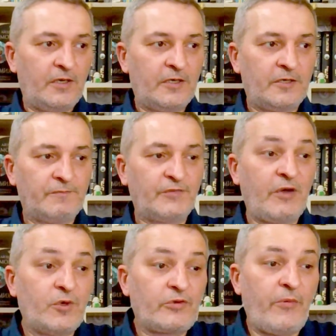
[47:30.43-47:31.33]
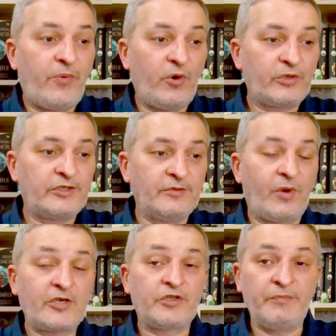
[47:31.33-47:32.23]
There was a report in
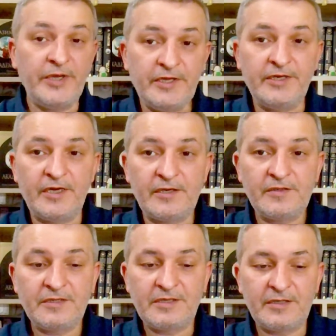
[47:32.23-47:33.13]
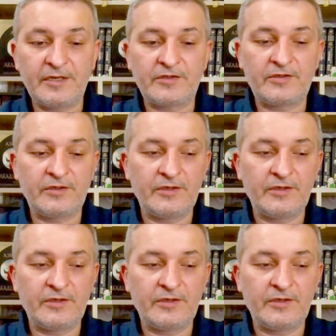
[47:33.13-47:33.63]
Russian media that